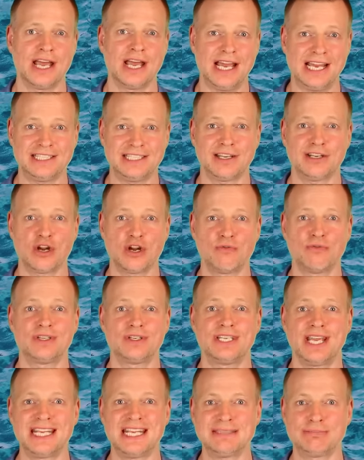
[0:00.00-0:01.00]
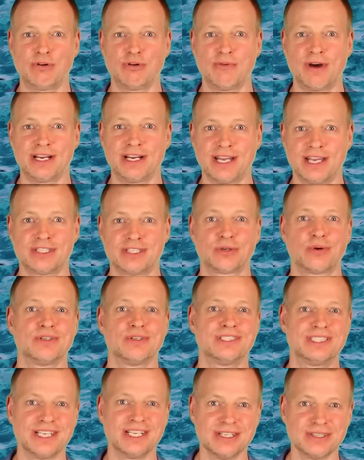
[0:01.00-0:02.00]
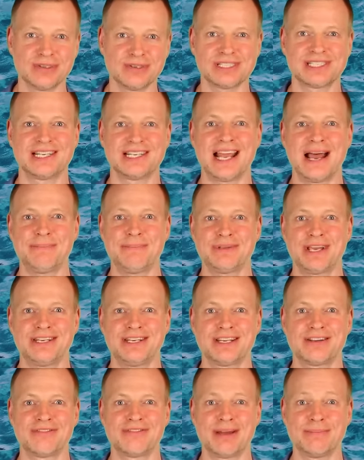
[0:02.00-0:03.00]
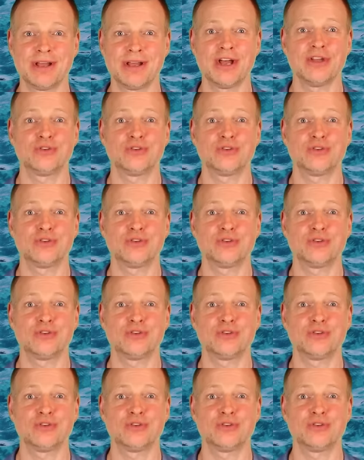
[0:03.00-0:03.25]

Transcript: as I know the test provider is continuously updating them